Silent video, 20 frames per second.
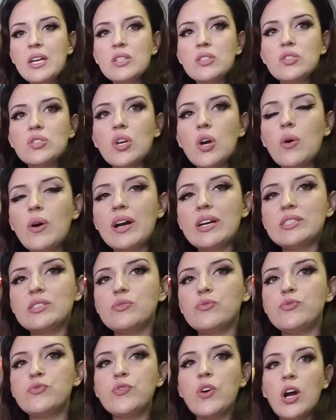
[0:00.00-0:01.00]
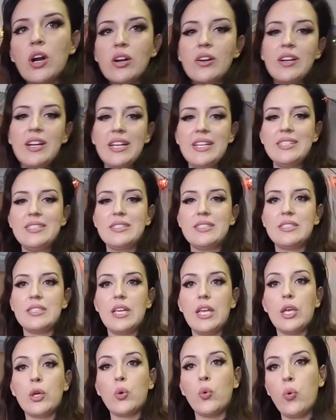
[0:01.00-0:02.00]
So as far as
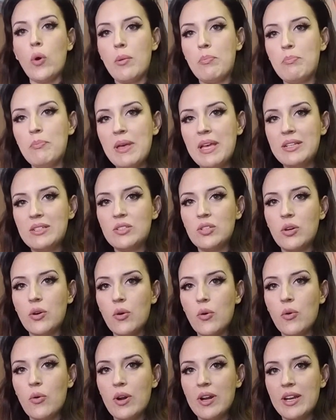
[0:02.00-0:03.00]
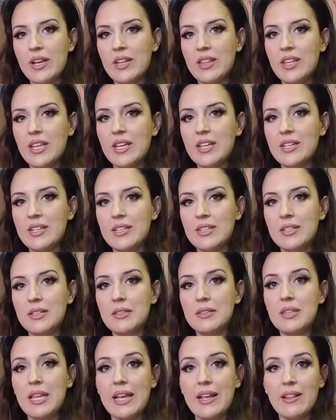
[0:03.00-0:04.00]
equipment or anything
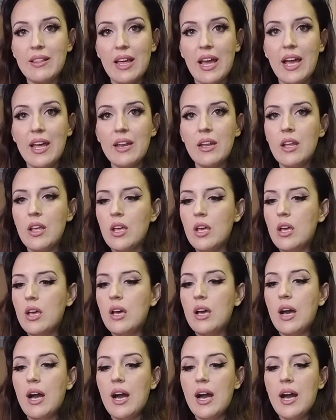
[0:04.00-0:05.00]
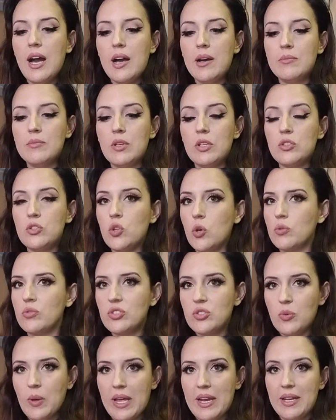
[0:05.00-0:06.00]
like that,
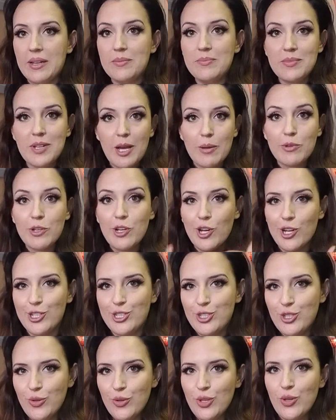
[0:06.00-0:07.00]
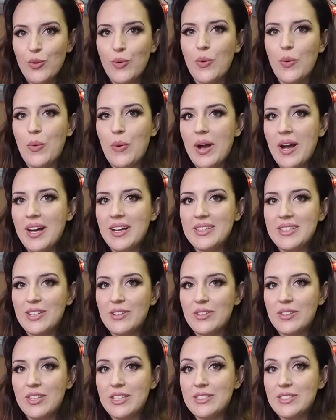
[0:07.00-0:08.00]
don't sweat it. I'm gonna show you
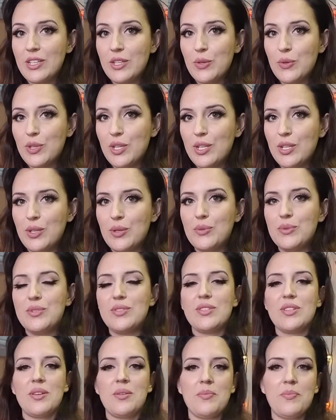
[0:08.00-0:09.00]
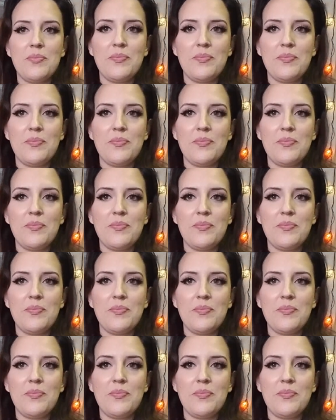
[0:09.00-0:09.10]
little things that you can use.